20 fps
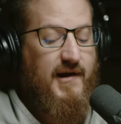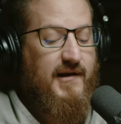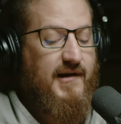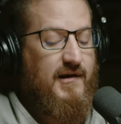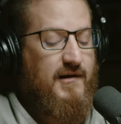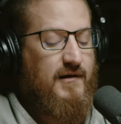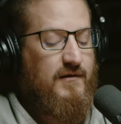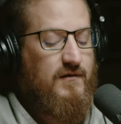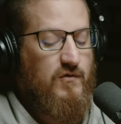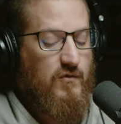kind of
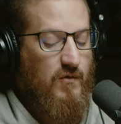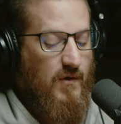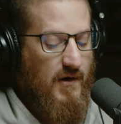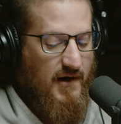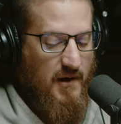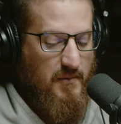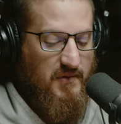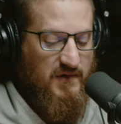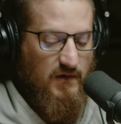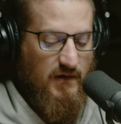getting into our
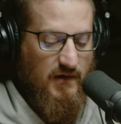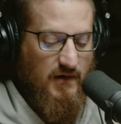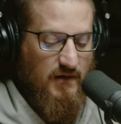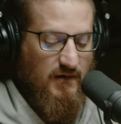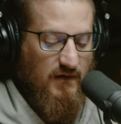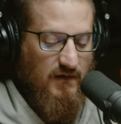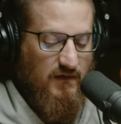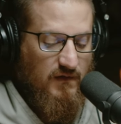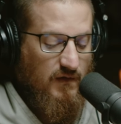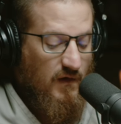episode here on
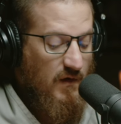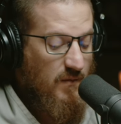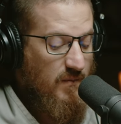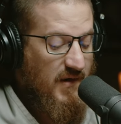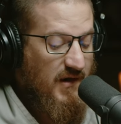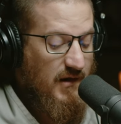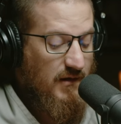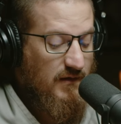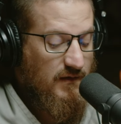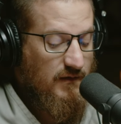
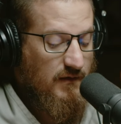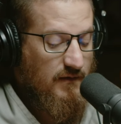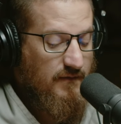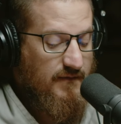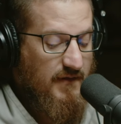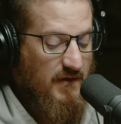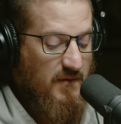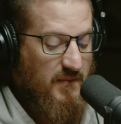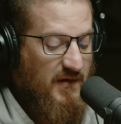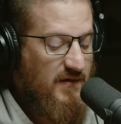discernment,
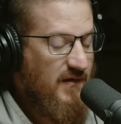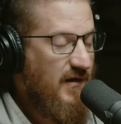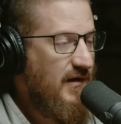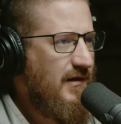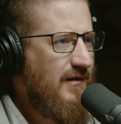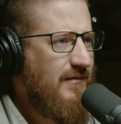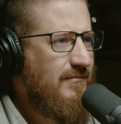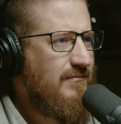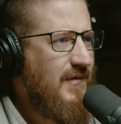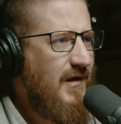Father PT,
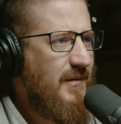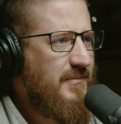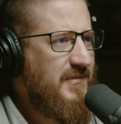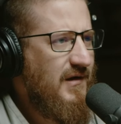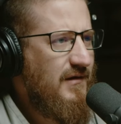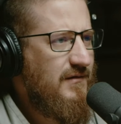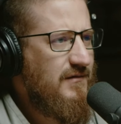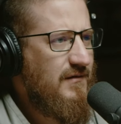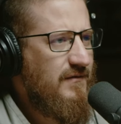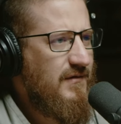any
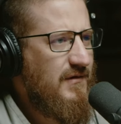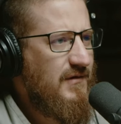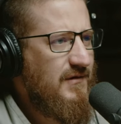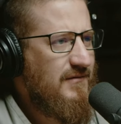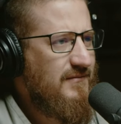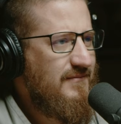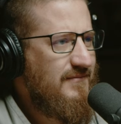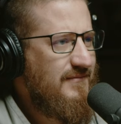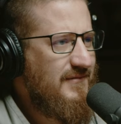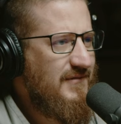updates of your
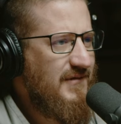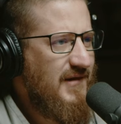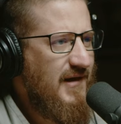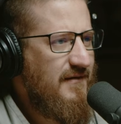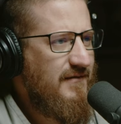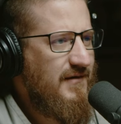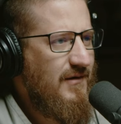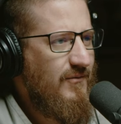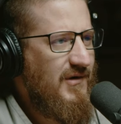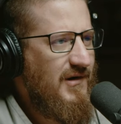
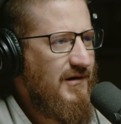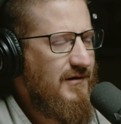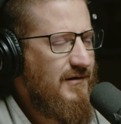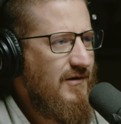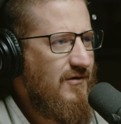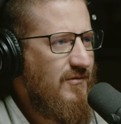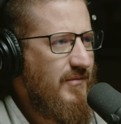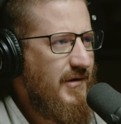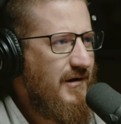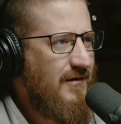life that we need to
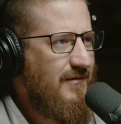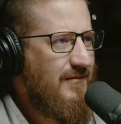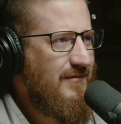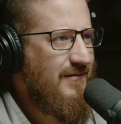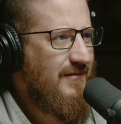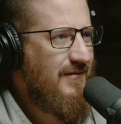know about?